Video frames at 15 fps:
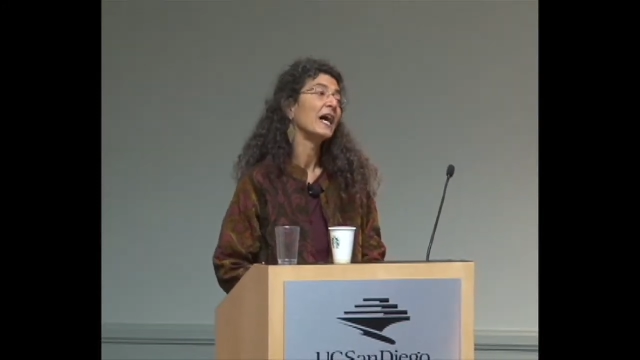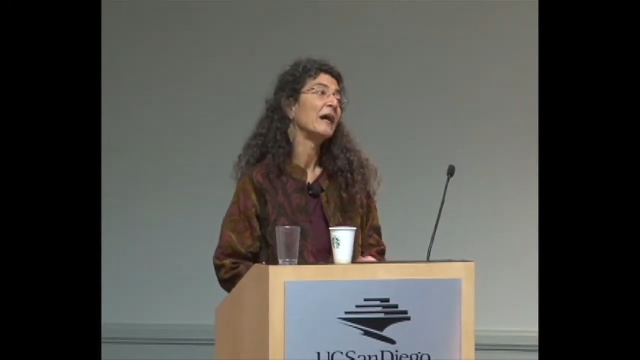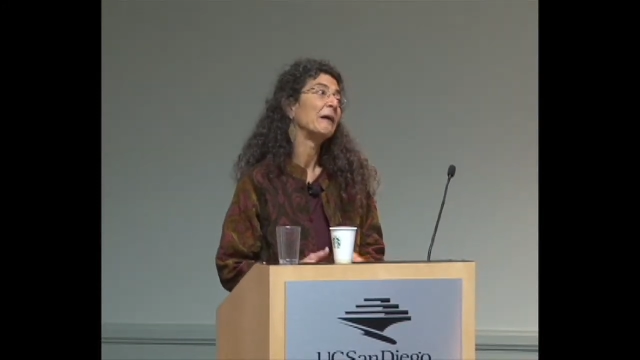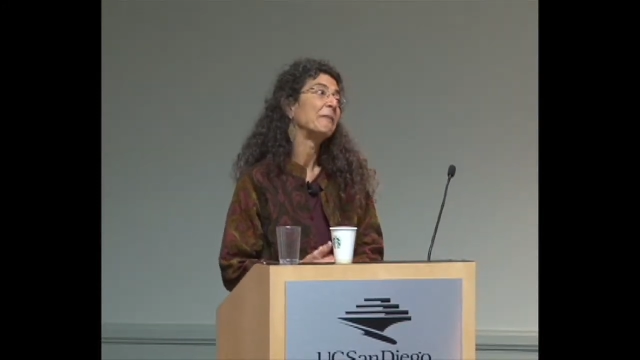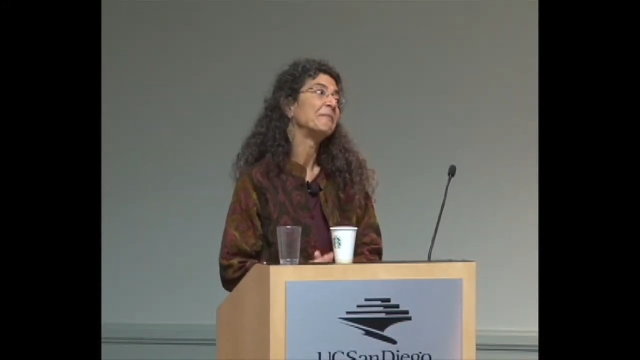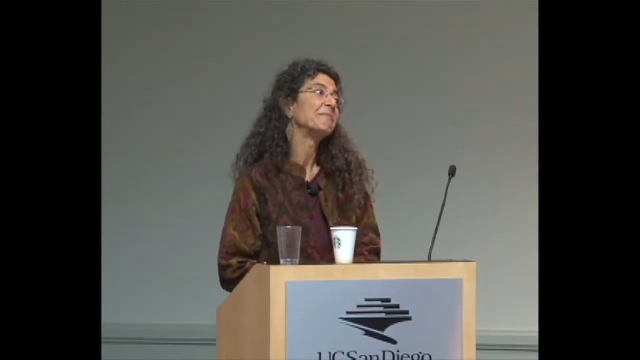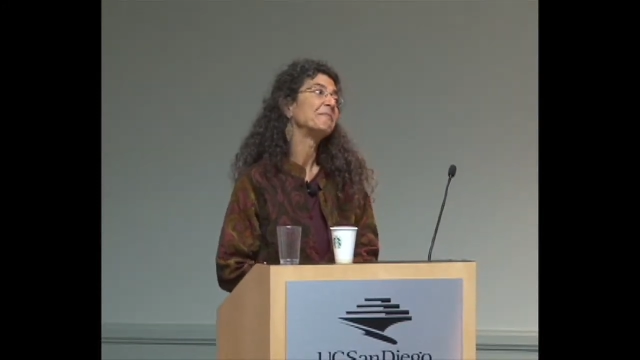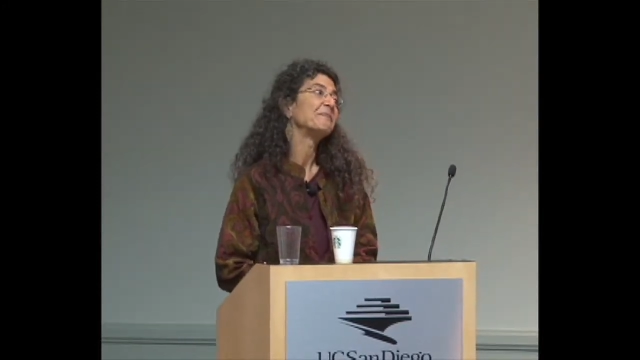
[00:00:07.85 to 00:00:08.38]

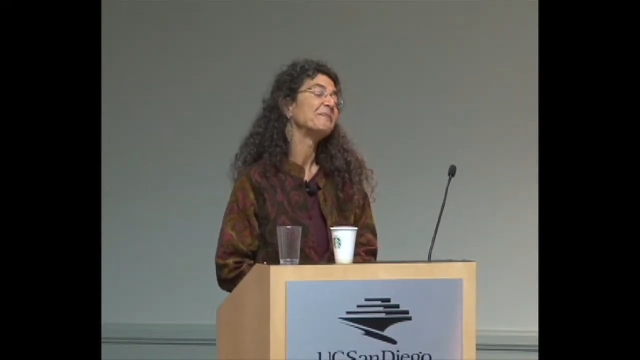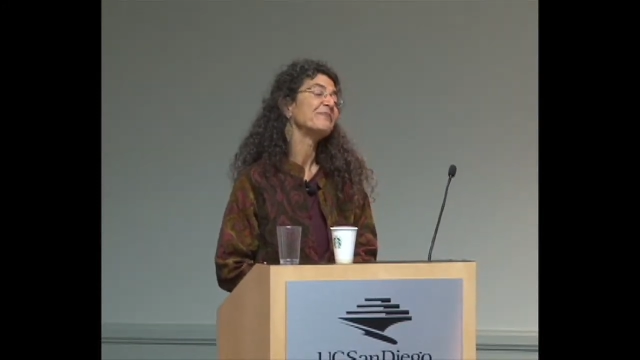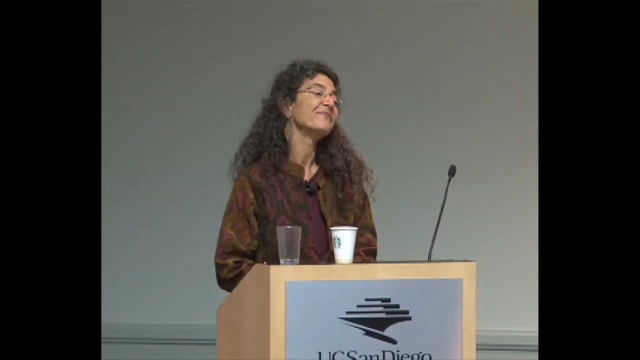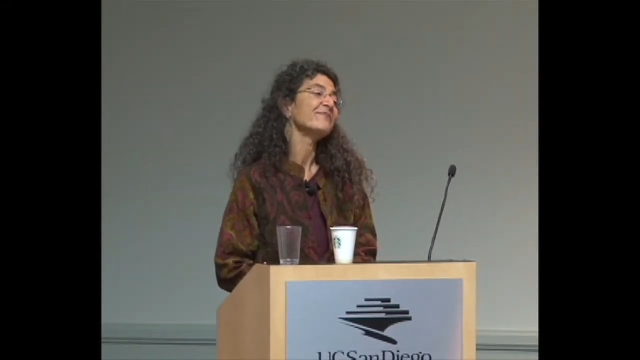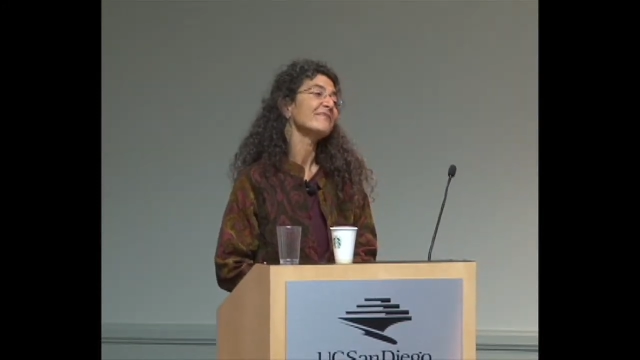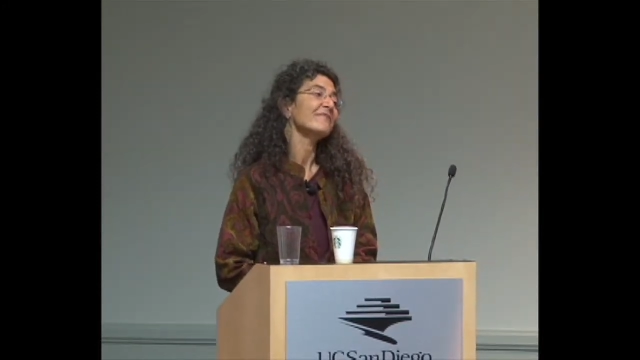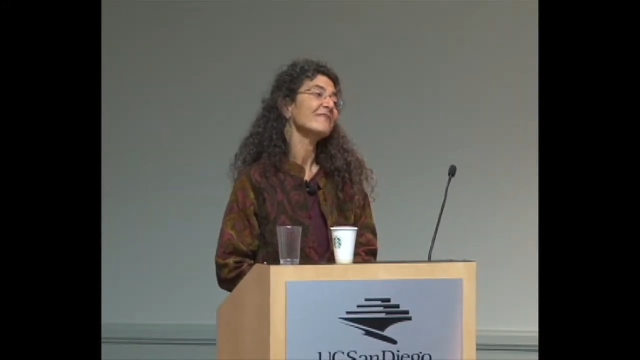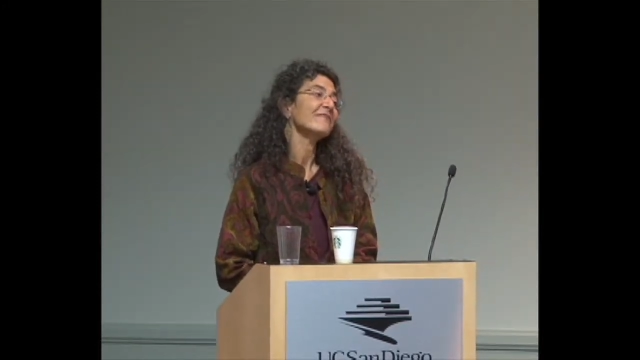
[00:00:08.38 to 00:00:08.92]
I
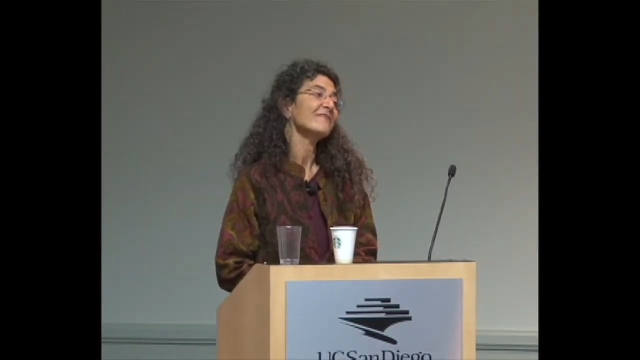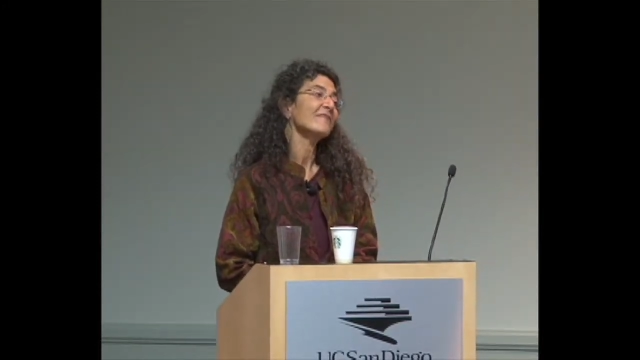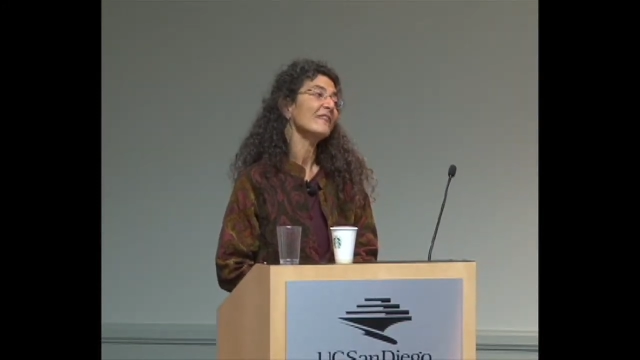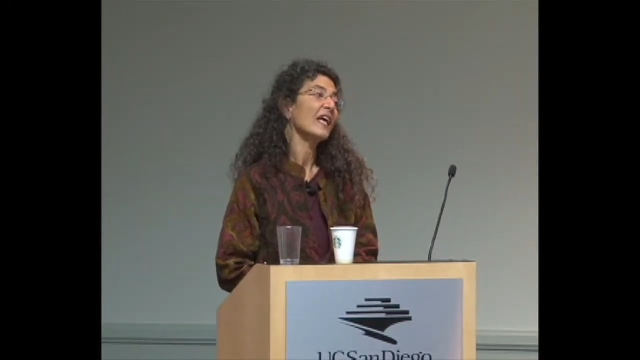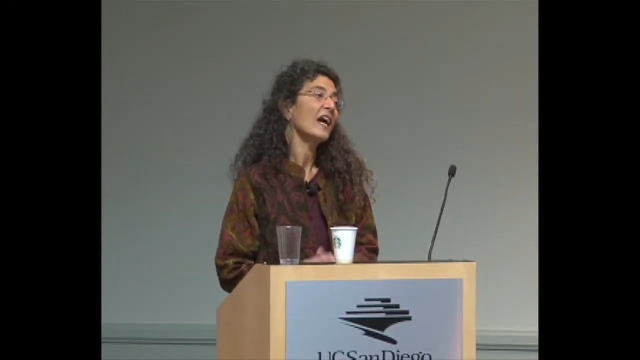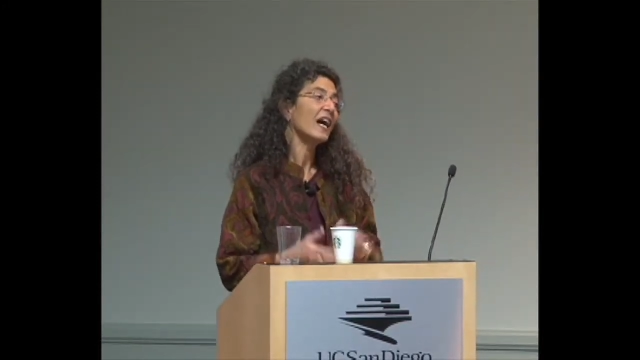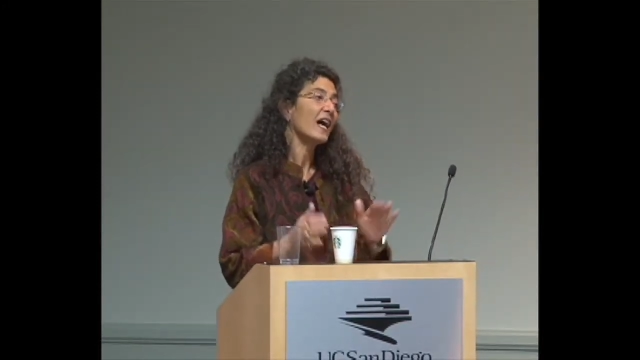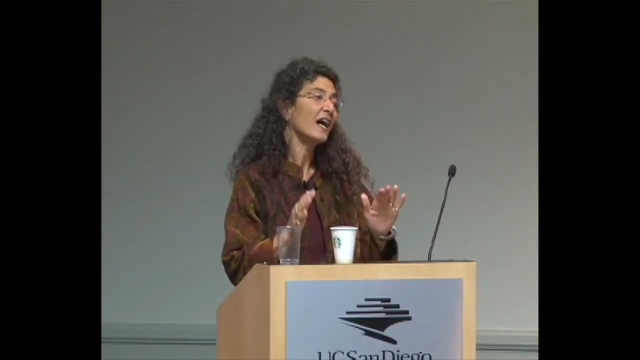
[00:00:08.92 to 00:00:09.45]

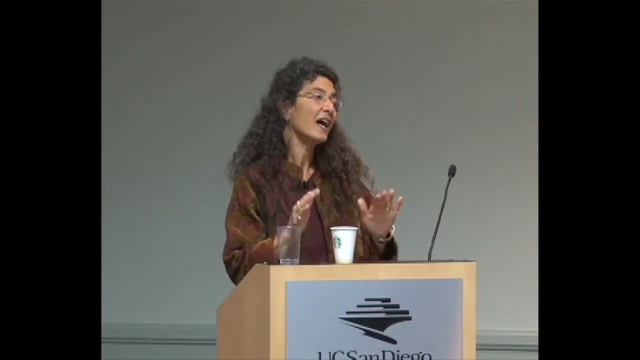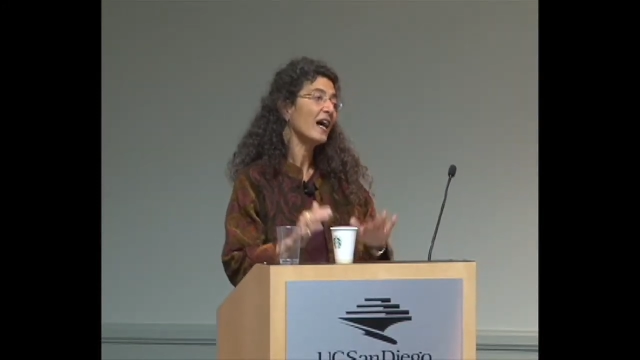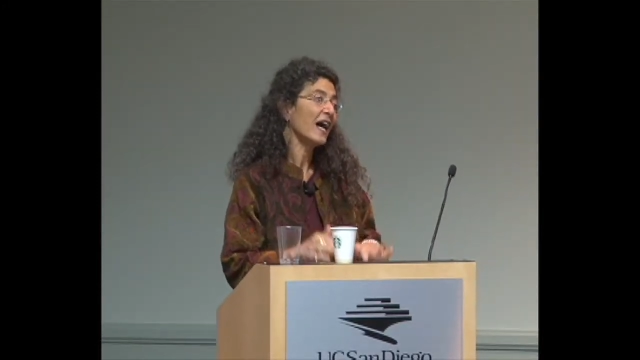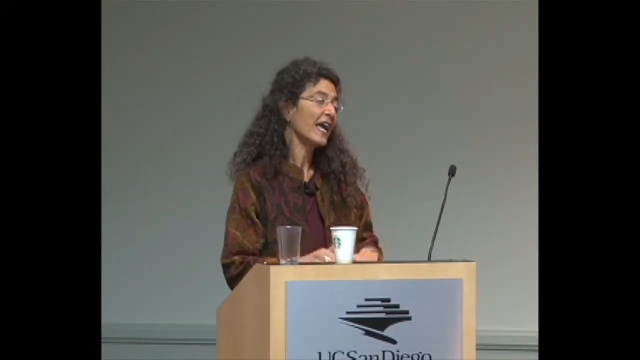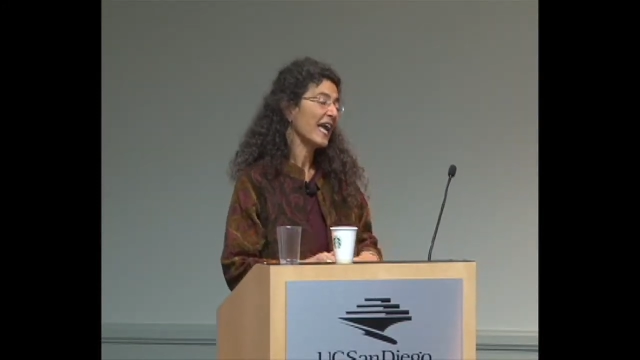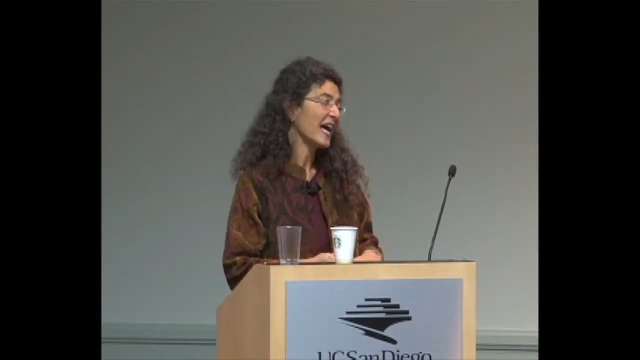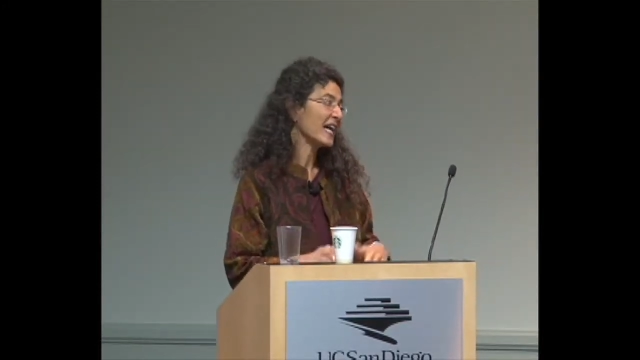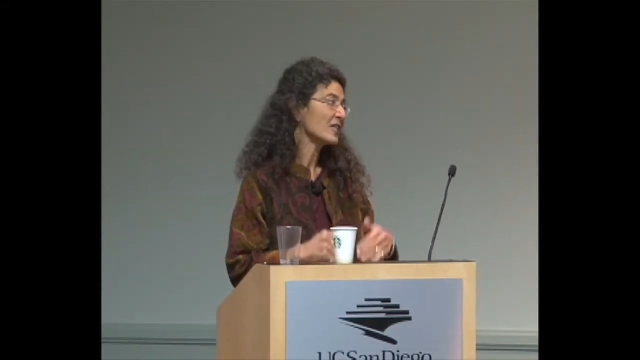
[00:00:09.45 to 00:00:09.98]

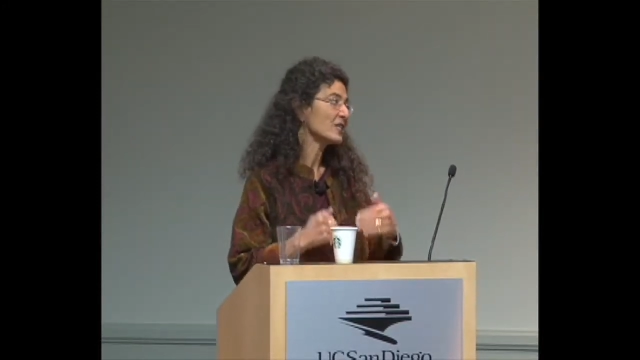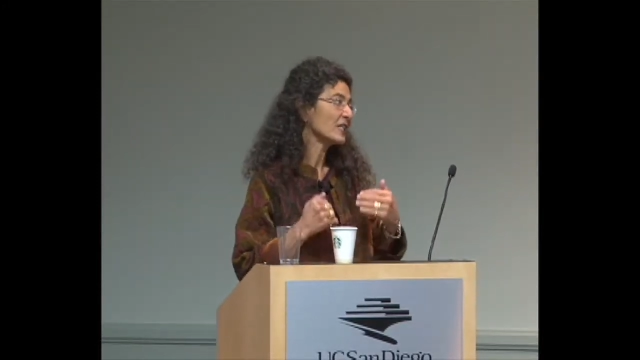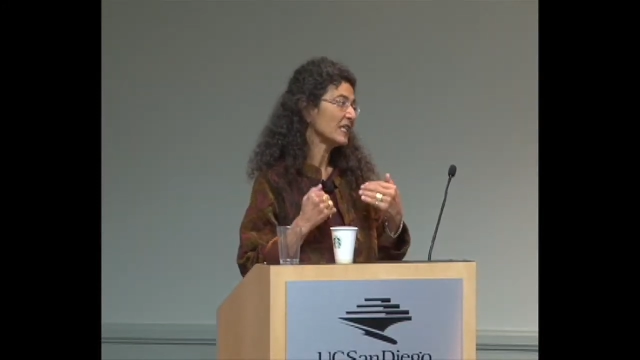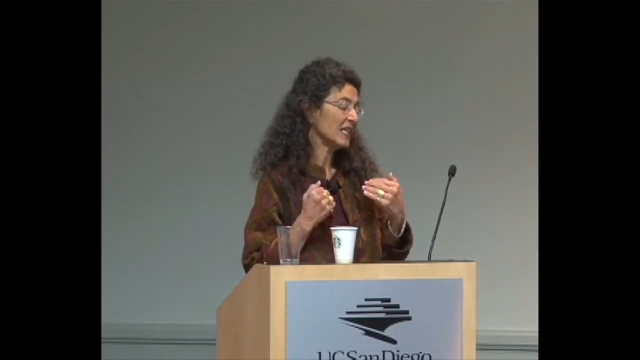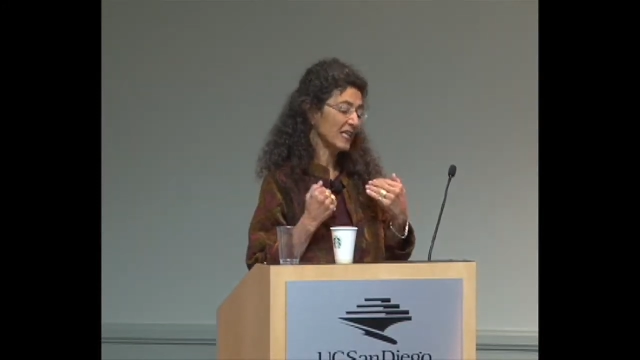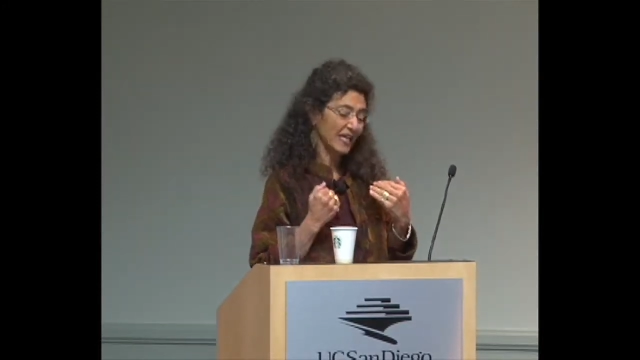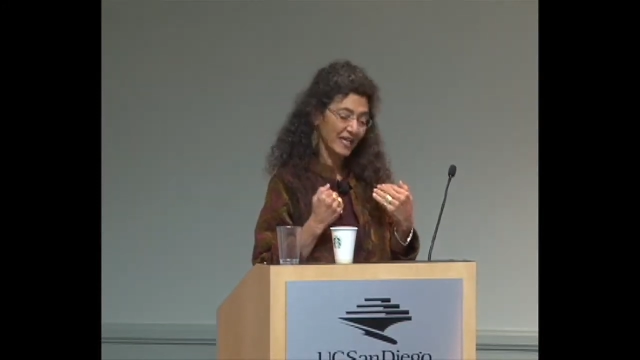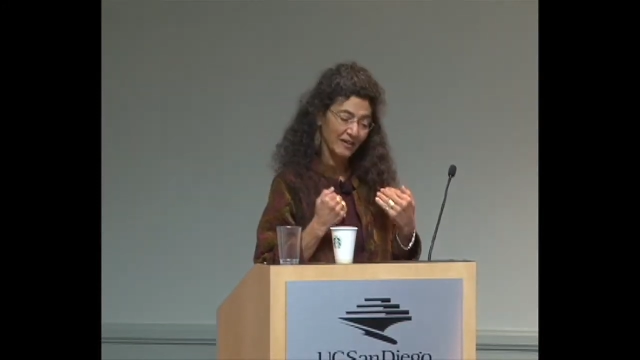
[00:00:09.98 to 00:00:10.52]
actually,